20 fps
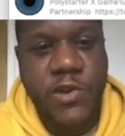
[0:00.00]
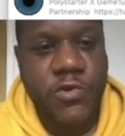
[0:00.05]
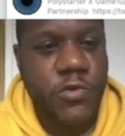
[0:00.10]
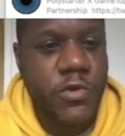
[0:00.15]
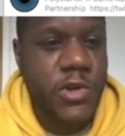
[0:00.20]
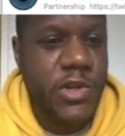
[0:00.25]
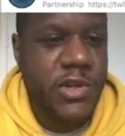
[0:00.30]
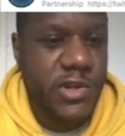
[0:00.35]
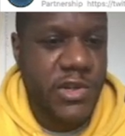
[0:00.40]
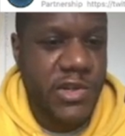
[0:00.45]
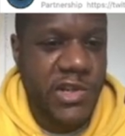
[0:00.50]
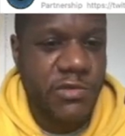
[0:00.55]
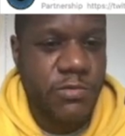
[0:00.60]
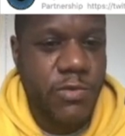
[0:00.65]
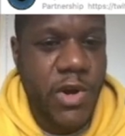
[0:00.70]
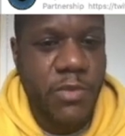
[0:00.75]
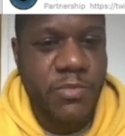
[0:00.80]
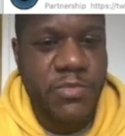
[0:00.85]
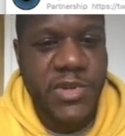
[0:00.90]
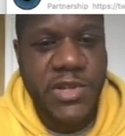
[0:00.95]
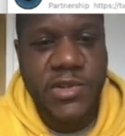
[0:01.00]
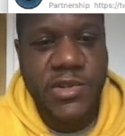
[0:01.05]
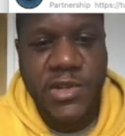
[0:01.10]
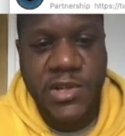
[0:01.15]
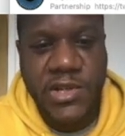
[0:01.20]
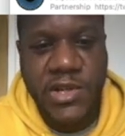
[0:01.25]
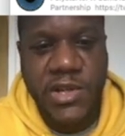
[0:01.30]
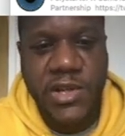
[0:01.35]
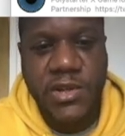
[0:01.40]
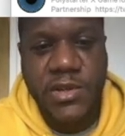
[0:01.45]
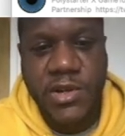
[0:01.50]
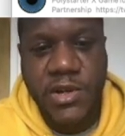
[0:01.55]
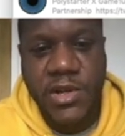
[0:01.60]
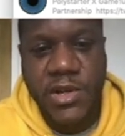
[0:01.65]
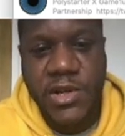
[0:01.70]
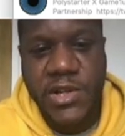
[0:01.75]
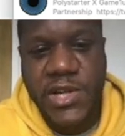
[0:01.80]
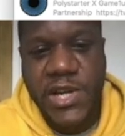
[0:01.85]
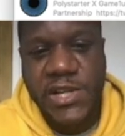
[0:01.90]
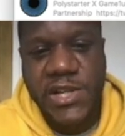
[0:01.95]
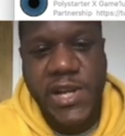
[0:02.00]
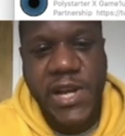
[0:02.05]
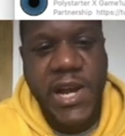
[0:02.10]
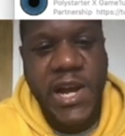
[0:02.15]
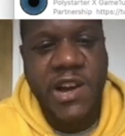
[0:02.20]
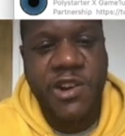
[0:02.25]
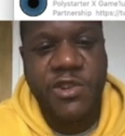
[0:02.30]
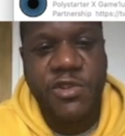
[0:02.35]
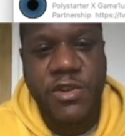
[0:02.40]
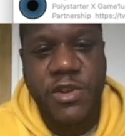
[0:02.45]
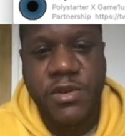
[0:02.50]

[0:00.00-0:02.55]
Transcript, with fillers: orders on swaps just to kind of test it out.